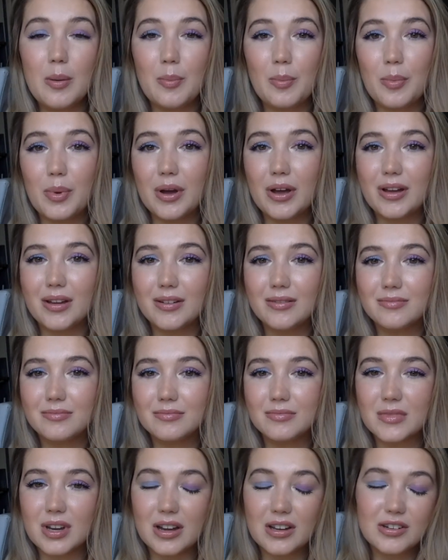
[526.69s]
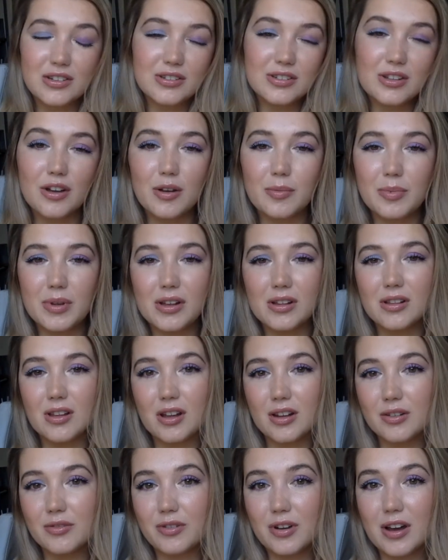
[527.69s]
but I just thought it'd be a lot
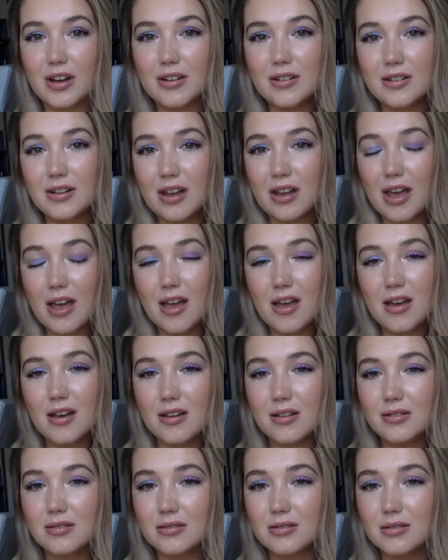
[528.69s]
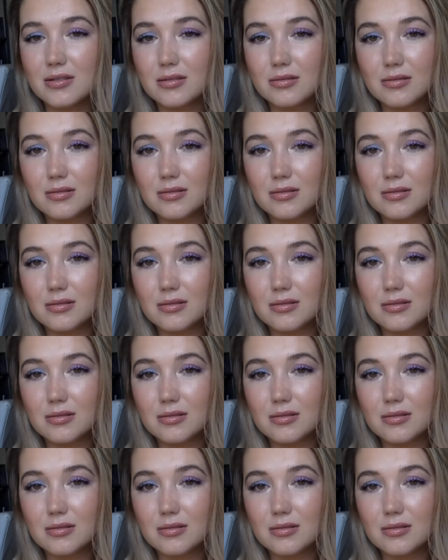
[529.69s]
of fun, and